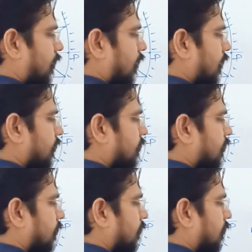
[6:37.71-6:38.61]
is
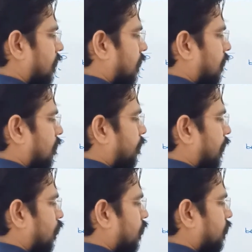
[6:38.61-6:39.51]

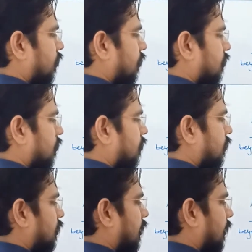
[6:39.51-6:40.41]
beyond
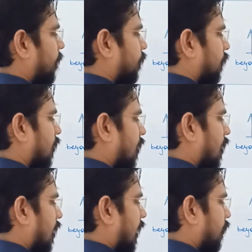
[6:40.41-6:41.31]
C,
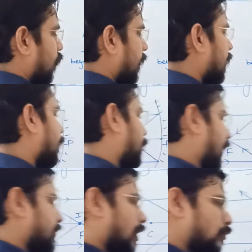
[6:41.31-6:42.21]
and we will
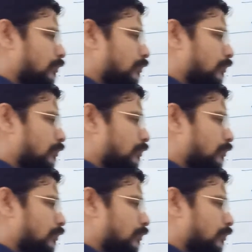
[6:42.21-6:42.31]
find out